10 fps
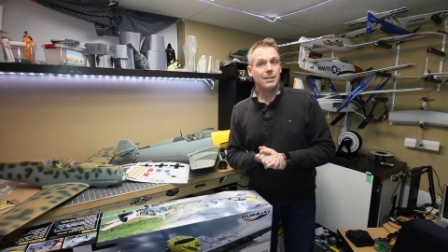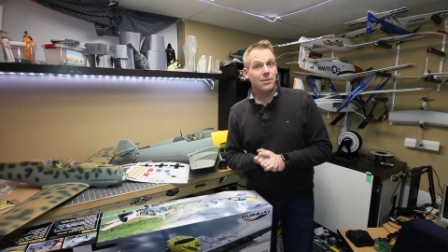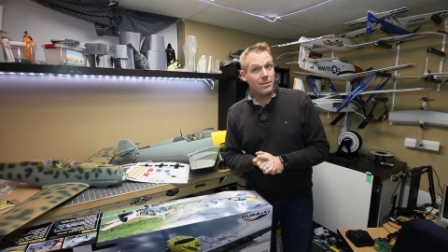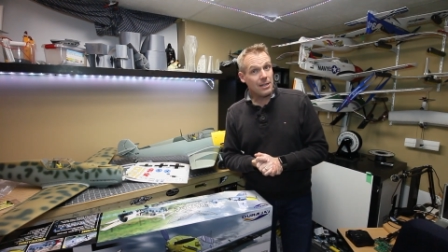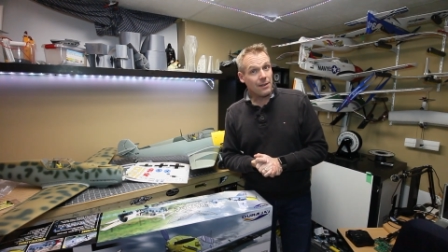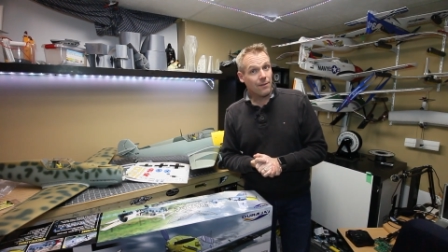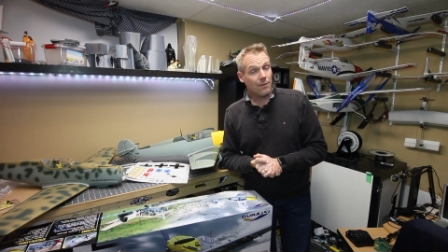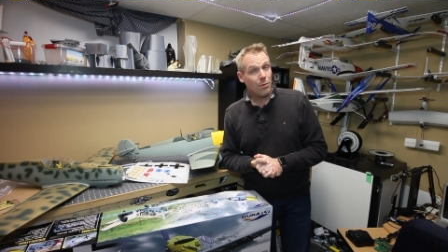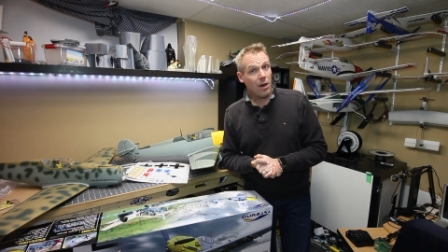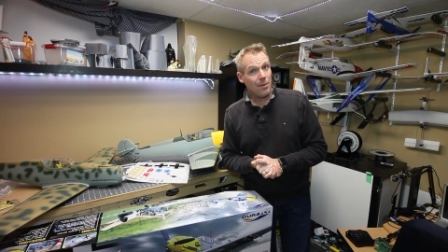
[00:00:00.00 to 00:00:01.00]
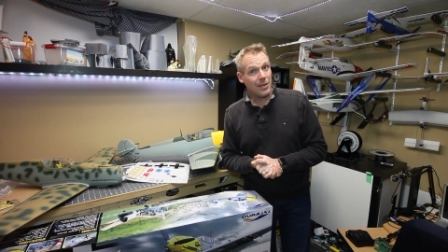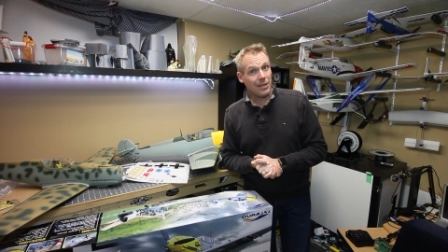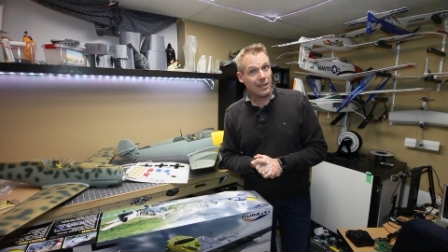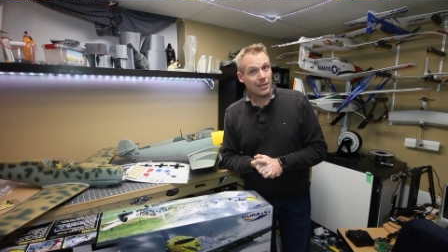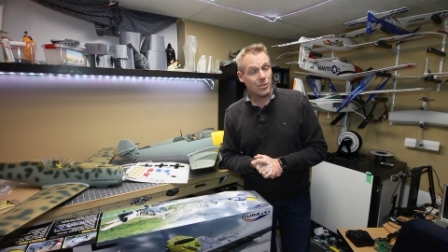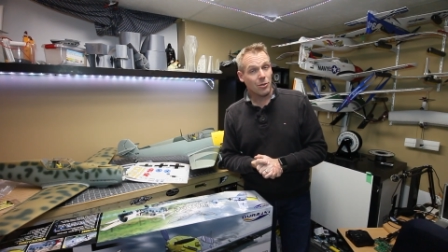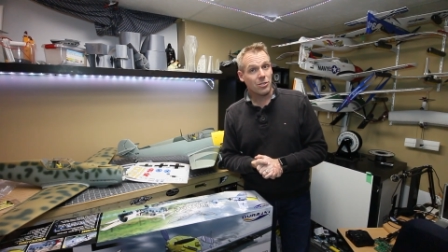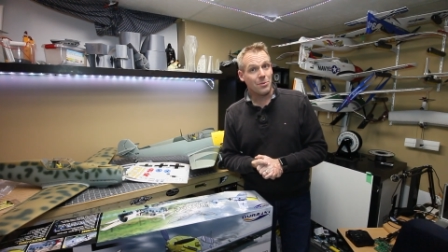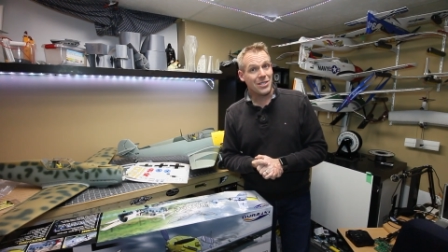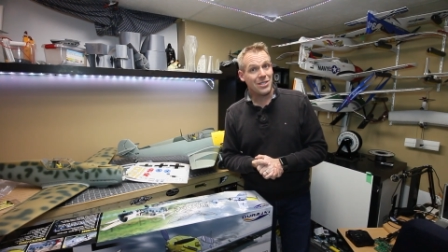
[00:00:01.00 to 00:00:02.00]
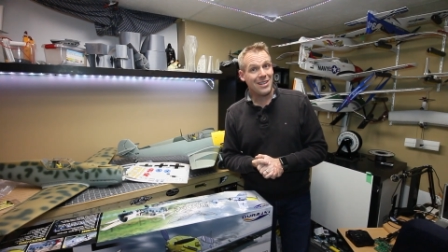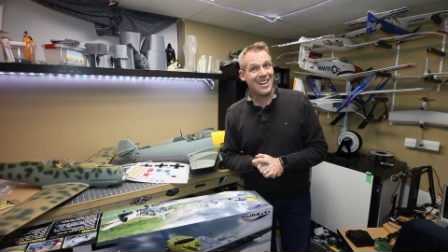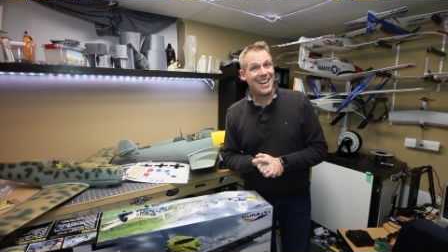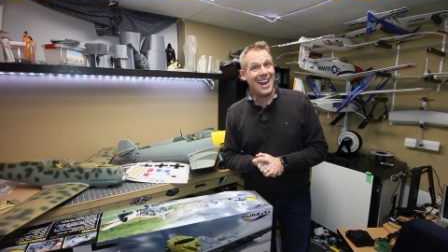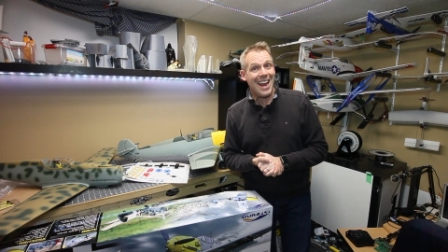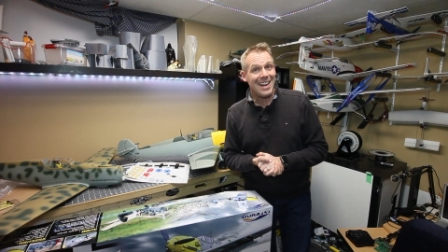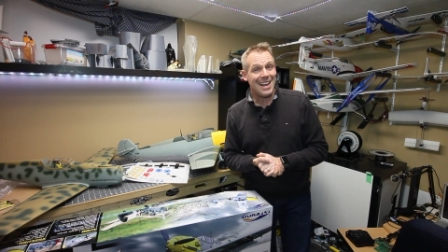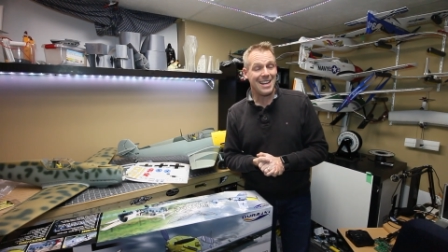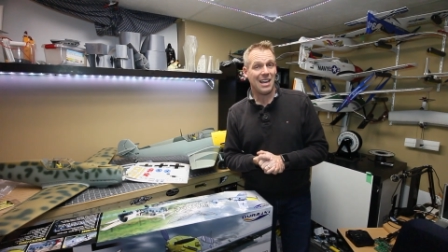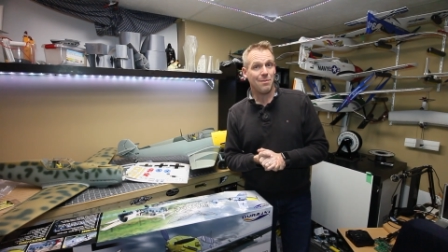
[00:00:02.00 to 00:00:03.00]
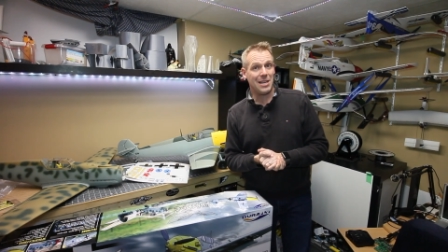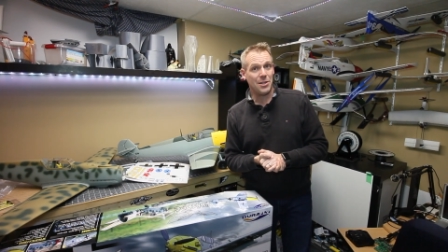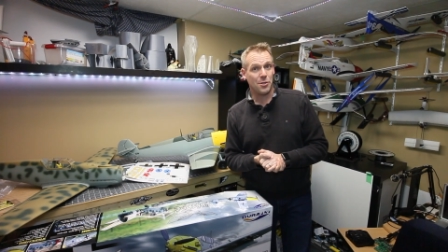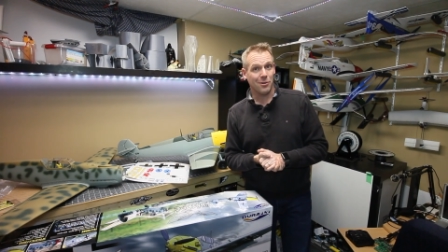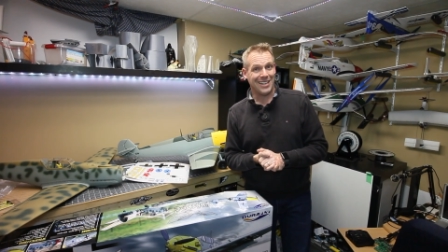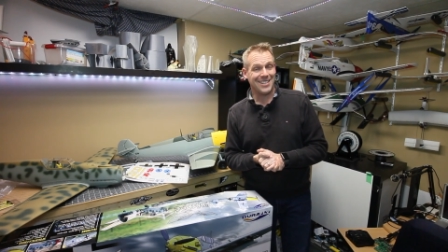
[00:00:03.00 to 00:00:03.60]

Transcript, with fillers: Steve from Hobby King. So it's gonna be Sunday, eight A M Eastern.